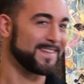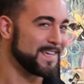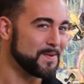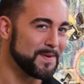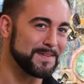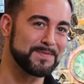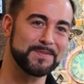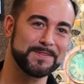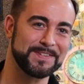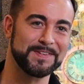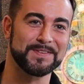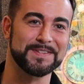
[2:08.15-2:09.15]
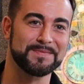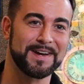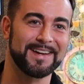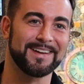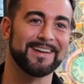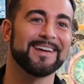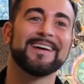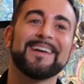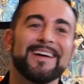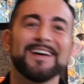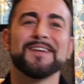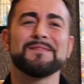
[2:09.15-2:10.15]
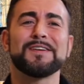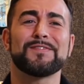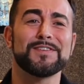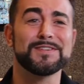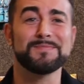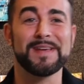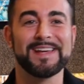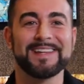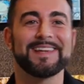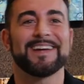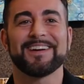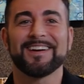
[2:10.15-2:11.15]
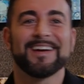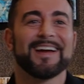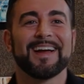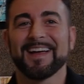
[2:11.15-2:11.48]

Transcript: the Key West rooster was my first painting here.